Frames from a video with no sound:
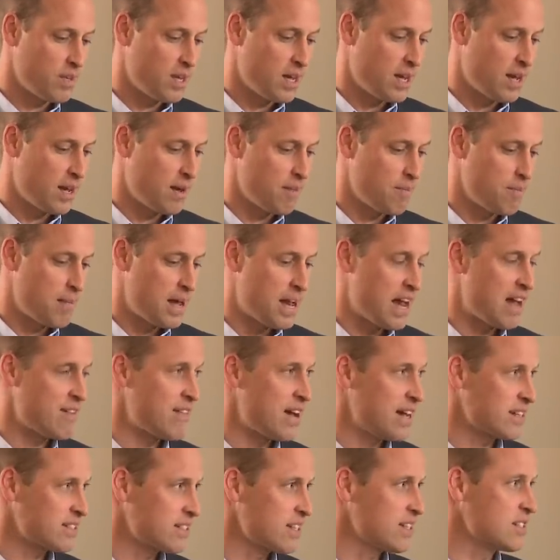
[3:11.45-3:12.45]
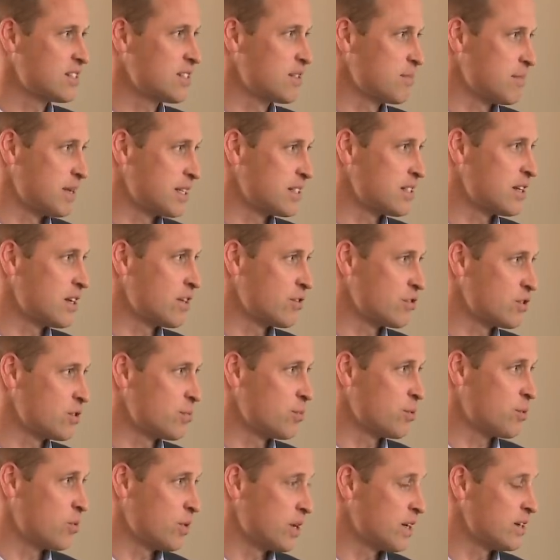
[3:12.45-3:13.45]
um, men have access to mental health
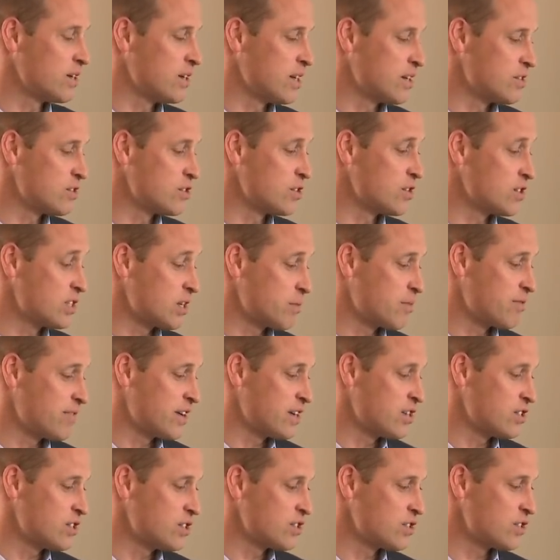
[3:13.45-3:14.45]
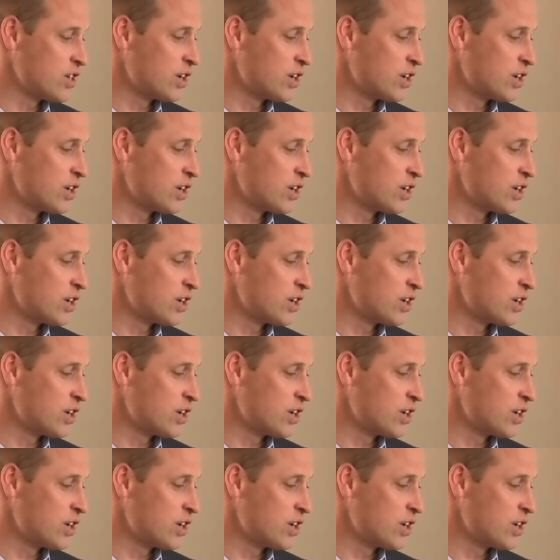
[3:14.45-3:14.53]
support and, and suicide prevention.